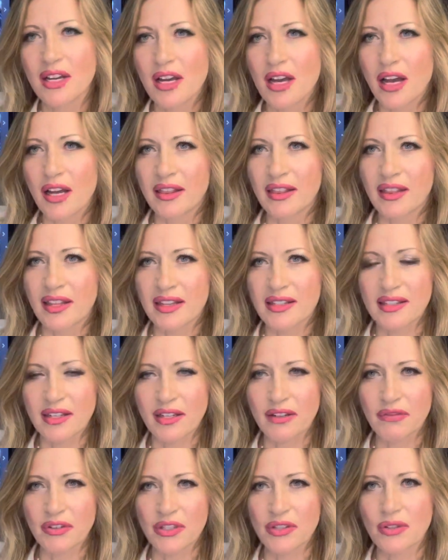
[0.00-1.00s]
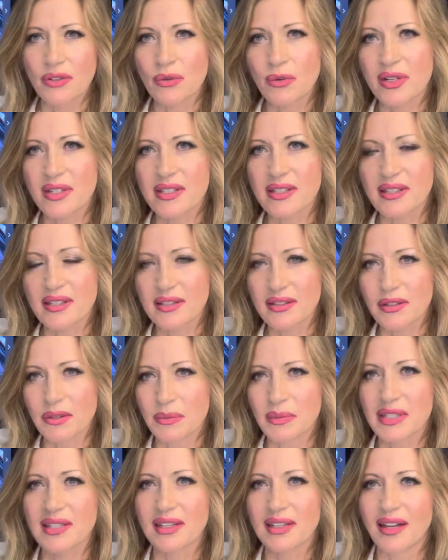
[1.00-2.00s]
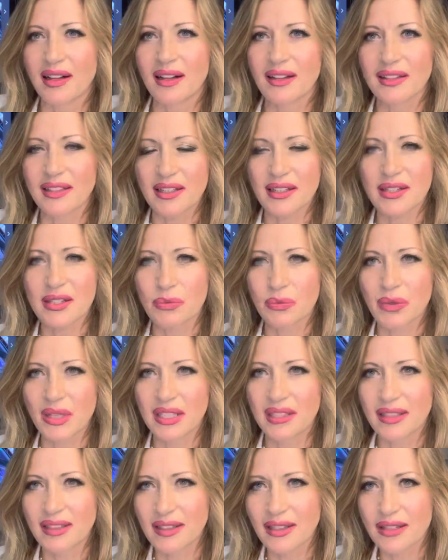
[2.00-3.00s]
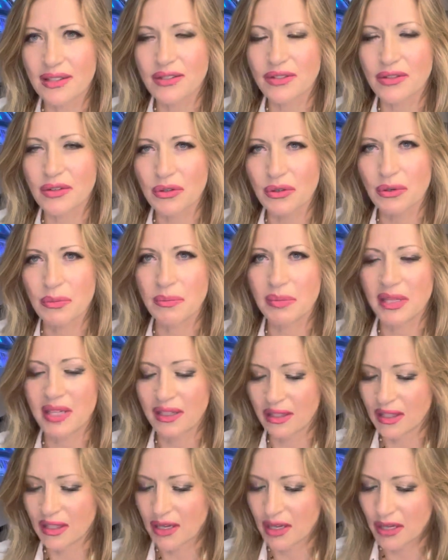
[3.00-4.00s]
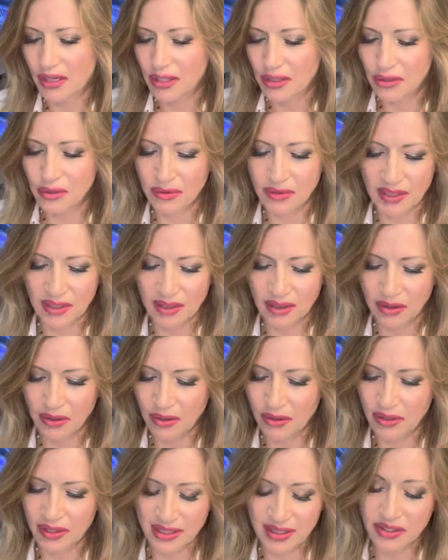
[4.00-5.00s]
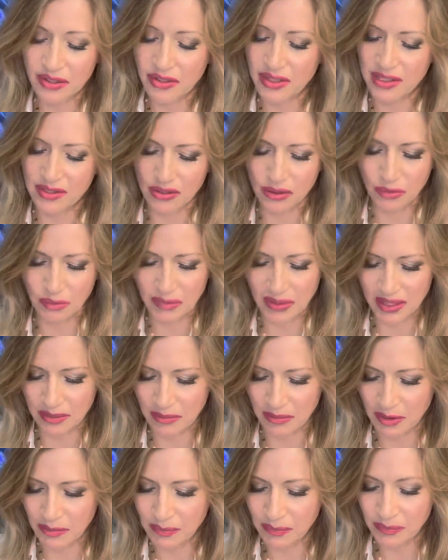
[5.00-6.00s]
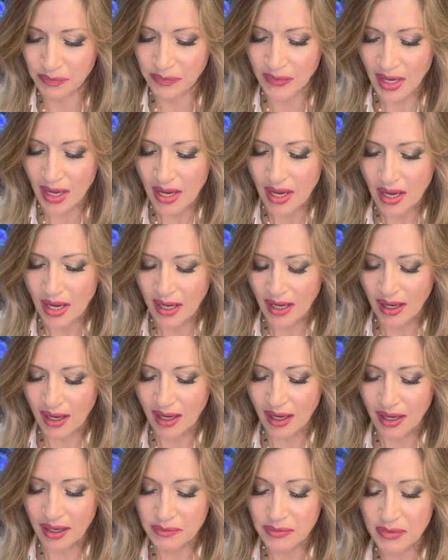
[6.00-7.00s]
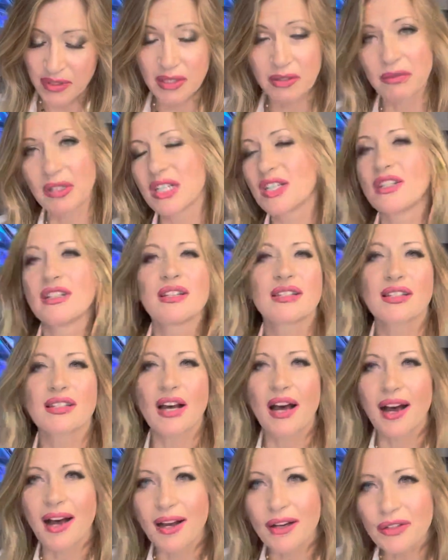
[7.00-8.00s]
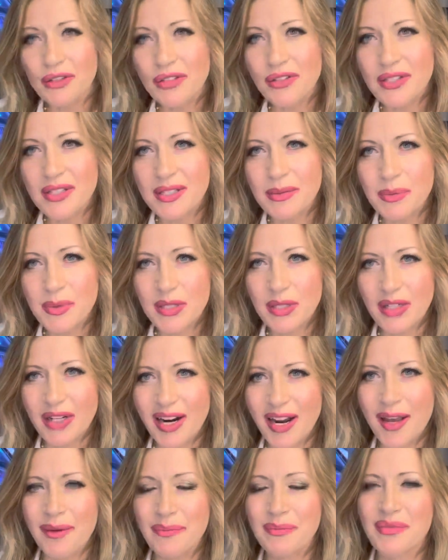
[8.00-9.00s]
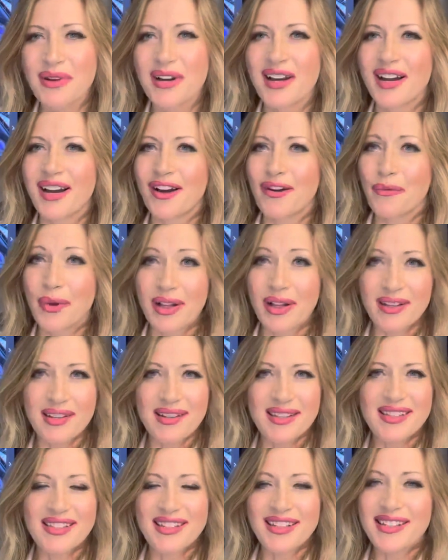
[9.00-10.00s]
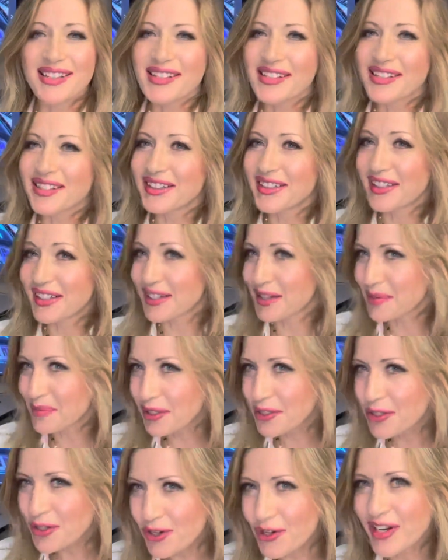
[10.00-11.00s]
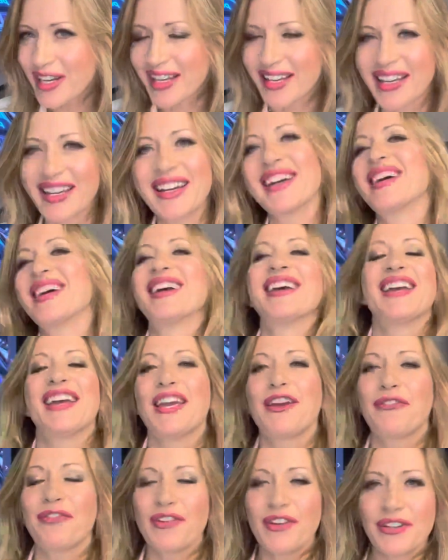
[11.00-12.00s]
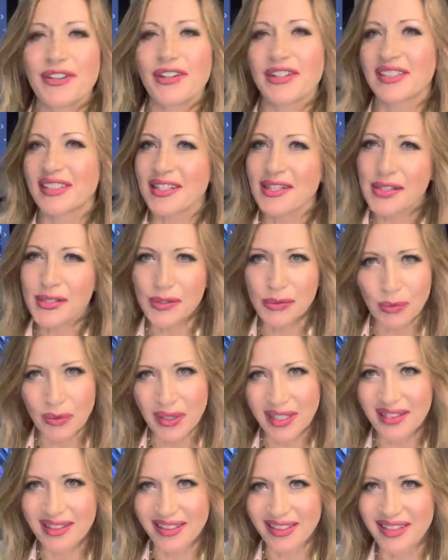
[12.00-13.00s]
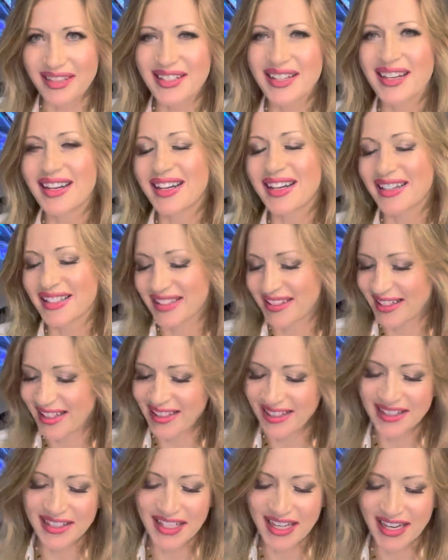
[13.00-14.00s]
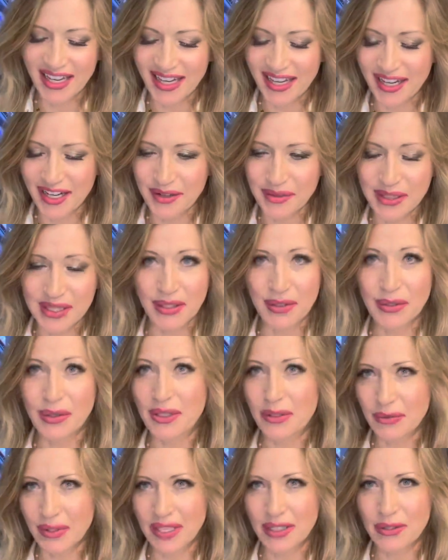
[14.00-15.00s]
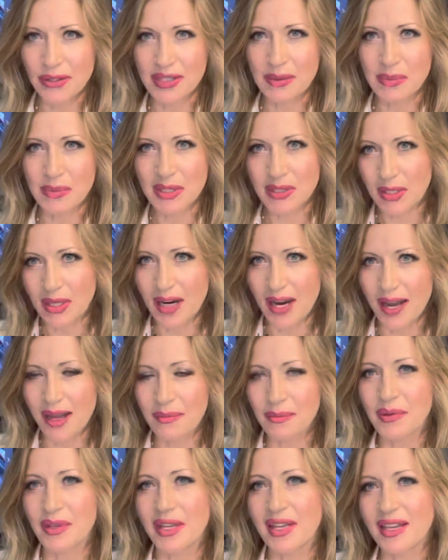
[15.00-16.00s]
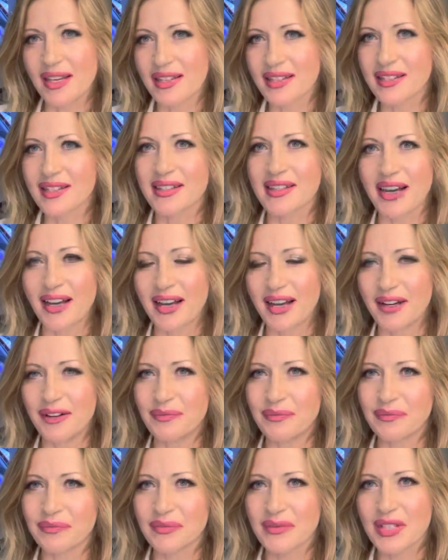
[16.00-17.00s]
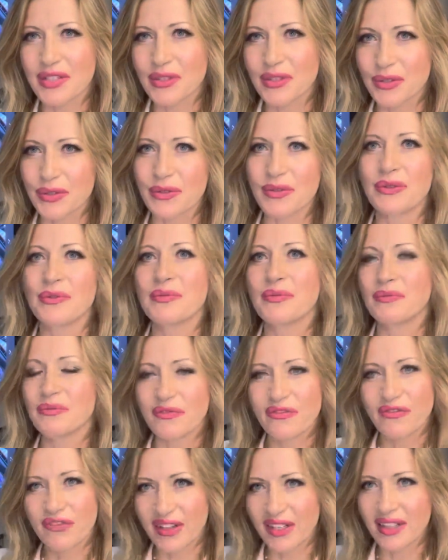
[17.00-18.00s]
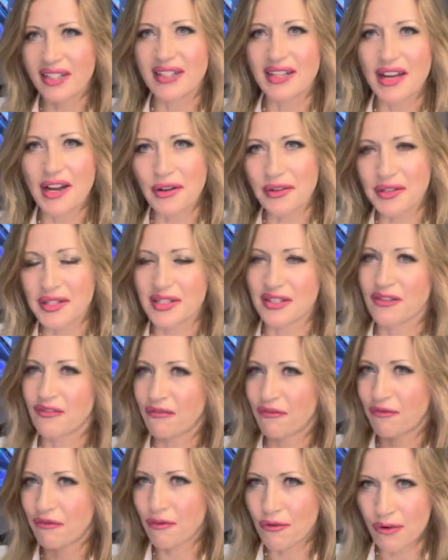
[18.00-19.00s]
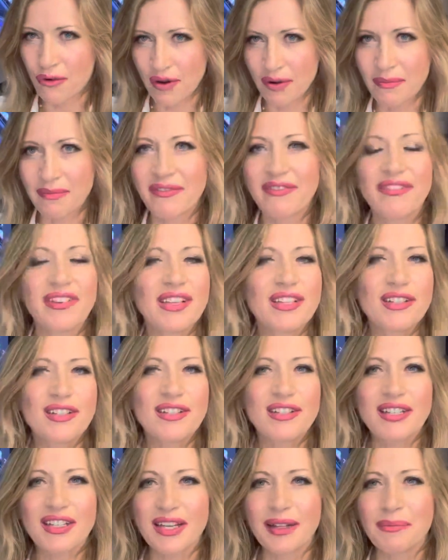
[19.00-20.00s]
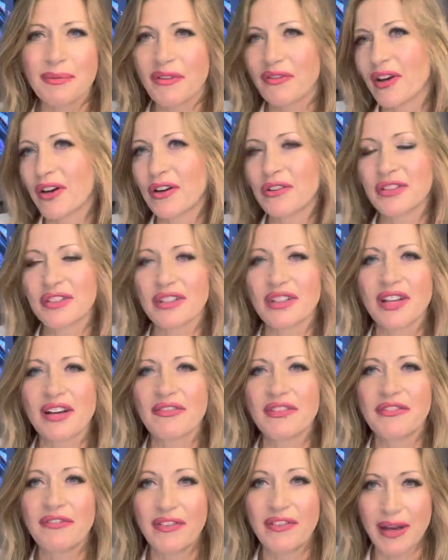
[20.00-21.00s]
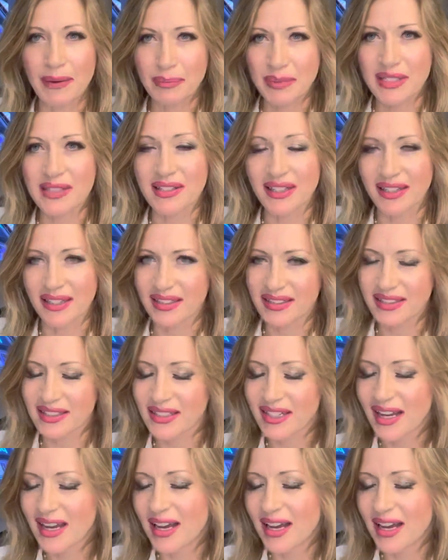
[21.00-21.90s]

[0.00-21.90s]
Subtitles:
Nasdaq First North, is domiciled in Sweden. It's European Union law, and there is no minimum. The question is how to subscribe. Well, this is a little bit tricky. If you're not in Sweden, then the only way to subscribe is through filling out the form, which can be found on our website.